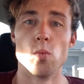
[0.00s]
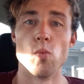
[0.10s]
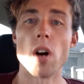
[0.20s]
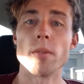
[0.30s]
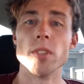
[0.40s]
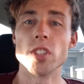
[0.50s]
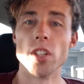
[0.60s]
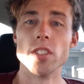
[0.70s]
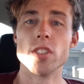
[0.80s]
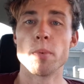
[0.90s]
Welcome to
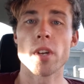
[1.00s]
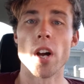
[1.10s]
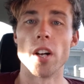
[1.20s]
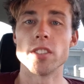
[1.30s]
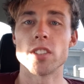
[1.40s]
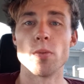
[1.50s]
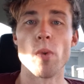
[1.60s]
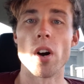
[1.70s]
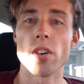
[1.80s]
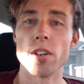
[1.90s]
Shorty SuperCoach and
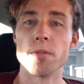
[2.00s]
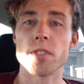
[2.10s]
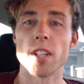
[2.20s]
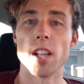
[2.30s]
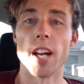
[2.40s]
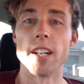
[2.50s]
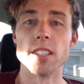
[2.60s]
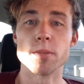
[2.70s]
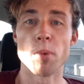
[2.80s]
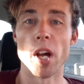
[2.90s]
welcome to the
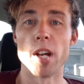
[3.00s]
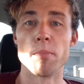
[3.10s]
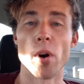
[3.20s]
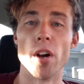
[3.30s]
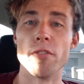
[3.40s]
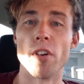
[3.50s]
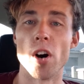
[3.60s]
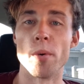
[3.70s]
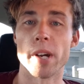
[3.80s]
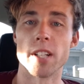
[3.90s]
latest player
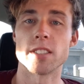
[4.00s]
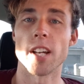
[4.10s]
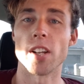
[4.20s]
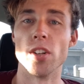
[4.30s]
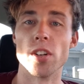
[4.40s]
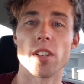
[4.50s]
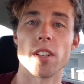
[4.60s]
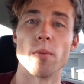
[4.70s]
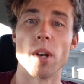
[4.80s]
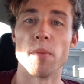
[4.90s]
profile. We're going to take a look
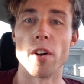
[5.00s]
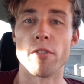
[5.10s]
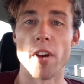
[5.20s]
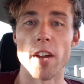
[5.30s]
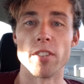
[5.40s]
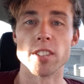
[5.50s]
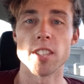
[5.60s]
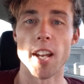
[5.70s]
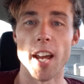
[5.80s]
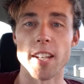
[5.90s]
at one of my favourites
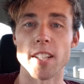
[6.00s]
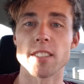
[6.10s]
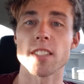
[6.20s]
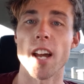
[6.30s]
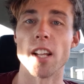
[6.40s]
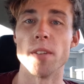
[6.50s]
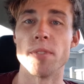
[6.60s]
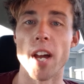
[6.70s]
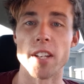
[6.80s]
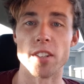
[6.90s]
today, and that's Caleb
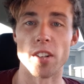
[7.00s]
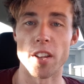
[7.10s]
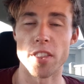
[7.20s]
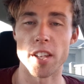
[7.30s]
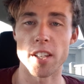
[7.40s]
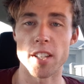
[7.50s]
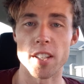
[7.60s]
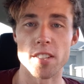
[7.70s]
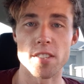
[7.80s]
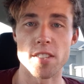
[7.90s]
Daniel. I think
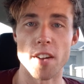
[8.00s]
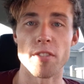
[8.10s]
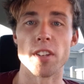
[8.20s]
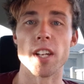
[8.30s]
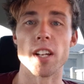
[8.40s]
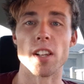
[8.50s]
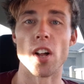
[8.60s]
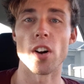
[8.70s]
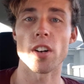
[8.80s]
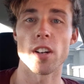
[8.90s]
he's definitely a
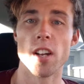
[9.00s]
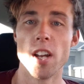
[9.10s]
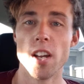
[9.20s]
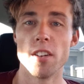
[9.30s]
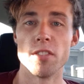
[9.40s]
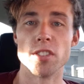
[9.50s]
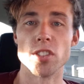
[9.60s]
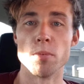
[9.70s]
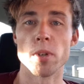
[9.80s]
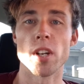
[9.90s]
lock for
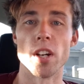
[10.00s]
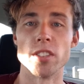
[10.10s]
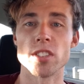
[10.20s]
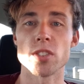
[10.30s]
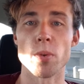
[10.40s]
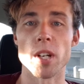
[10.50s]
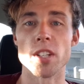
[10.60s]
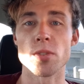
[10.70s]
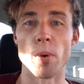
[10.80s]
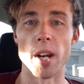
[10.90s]
SuperCoach
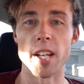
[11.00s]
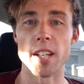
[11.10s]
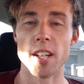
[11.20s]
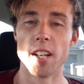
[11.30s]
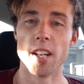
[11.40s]
2020.